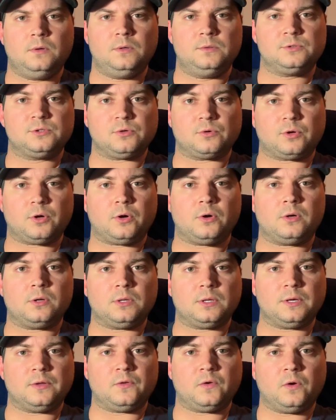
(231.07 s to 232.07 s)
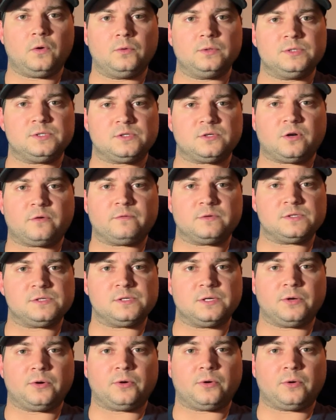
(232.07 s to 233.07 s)
So currently, the only service
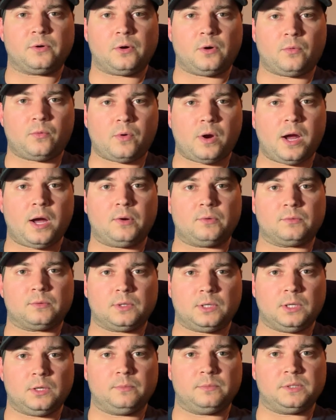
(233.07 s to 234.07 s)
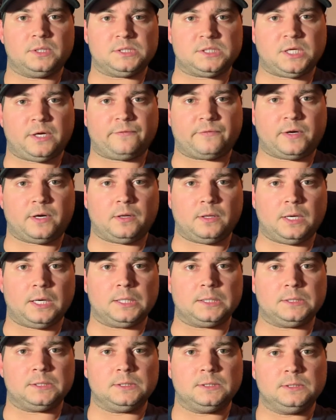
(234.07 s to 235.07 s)
center around Columbia, South
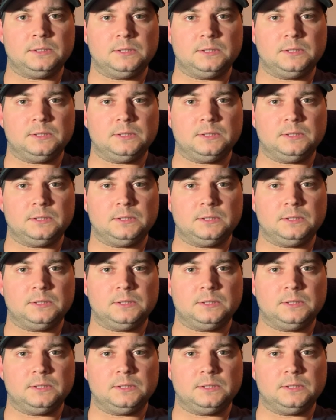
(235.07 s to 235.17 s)
Carolina